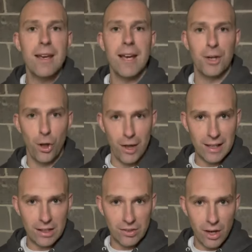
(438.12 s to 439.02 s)
And all I
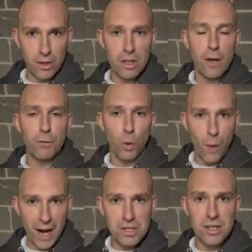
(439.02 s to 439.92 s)
can tell you, if you're
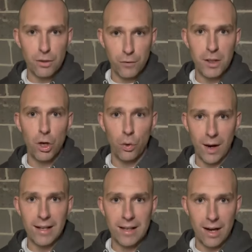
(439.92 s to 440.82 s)
watching this video
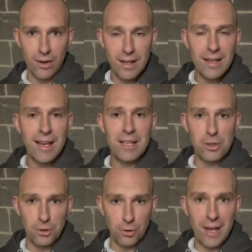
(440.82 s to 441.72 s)
right now and
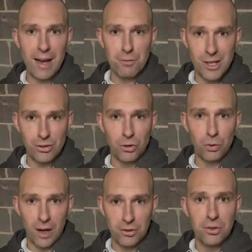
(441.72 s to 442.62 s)
you don't have Jesus
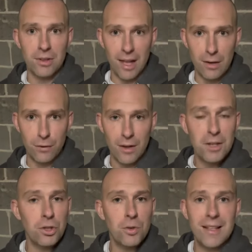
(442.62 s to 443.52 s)
Christ in your life,
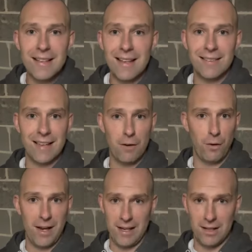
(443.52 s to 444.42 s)
you need to get saved
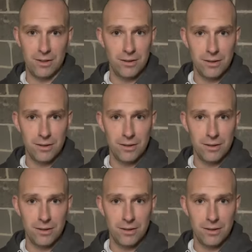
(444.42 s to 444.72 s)
right now.